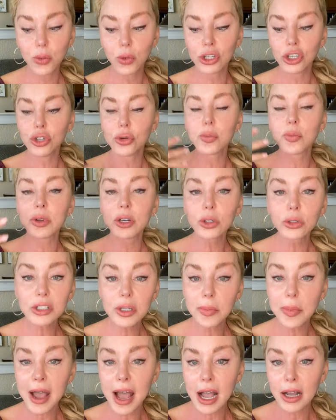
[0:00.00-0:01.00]
And when you
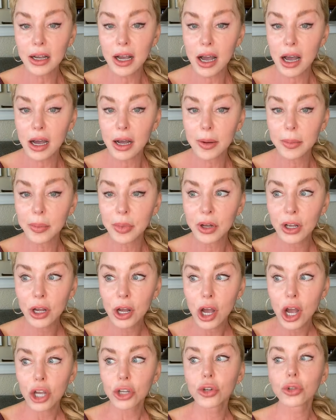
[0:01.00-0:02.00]
build it back up,
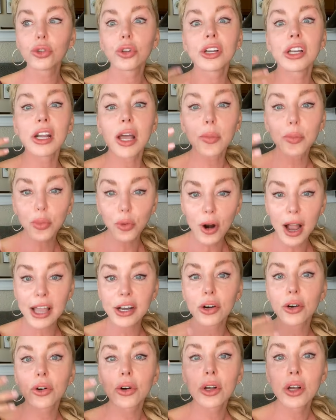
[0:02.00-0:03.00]
you're looking at
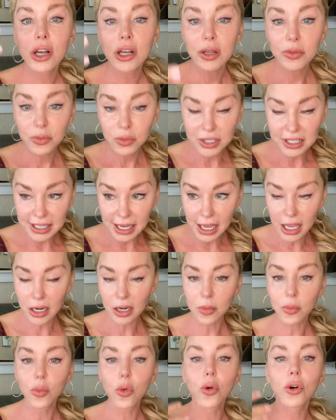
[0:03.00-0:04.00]
brighter
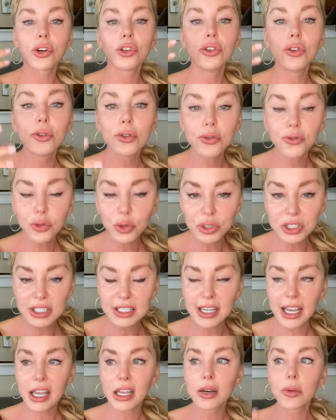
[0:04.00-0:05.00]
skin, more youthful
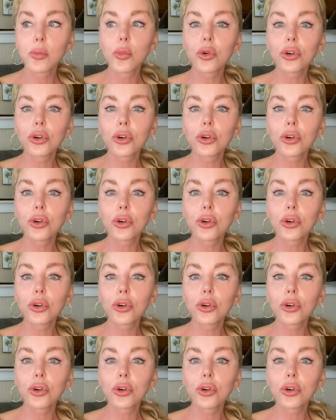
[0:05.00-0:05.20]
skin,